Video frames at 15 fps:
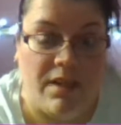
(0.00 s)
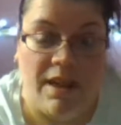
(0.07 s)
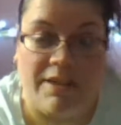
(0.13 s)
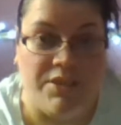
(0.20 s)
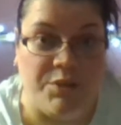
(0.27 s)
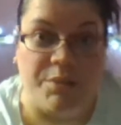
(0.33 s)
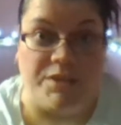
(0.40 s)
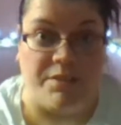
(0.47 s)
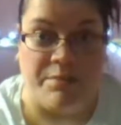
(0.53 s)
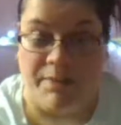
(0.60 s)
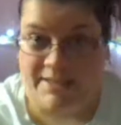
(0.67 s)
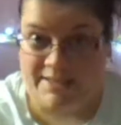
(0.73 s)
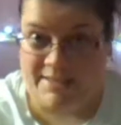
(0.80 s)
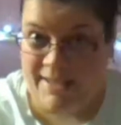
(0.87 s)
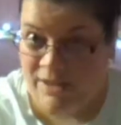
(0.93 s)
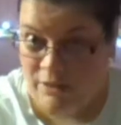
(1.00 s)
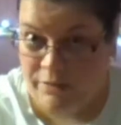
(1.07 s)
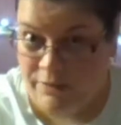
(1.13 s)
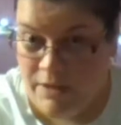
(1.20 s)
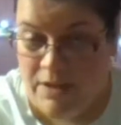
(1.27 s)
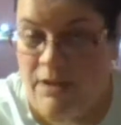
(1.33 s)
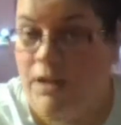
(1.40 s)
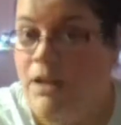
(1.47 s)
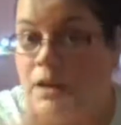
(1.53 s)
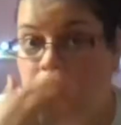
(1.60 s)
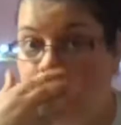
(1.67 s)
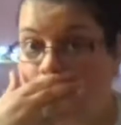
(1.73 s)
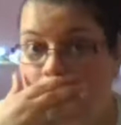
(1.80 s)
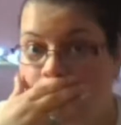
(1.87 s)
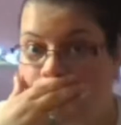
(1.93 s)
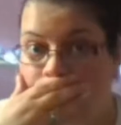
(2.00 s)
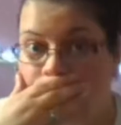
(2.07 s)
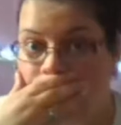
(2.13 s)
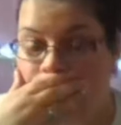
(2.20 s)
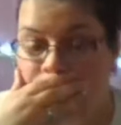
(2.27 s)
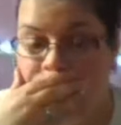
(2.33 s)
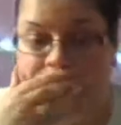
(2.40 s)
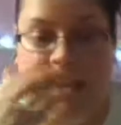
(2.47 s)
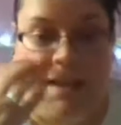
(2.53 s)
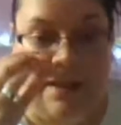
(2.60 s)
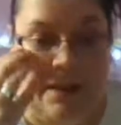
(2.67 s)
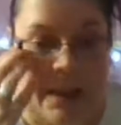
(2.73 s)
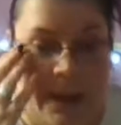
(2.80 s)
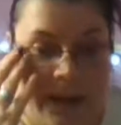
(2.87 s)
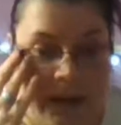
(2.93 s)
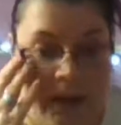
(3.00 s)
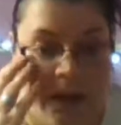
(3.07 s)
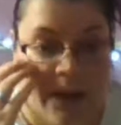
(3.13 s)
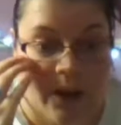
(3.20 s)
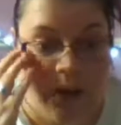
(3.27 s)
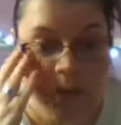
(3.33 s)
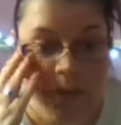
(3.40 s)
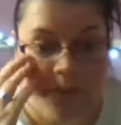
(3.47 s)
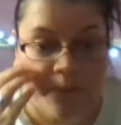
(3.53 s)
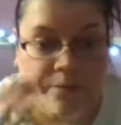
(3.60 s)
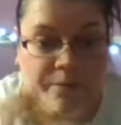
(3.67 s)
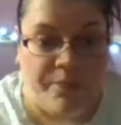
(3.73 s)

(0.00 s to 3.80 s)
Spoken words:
I do it to myself. And you know,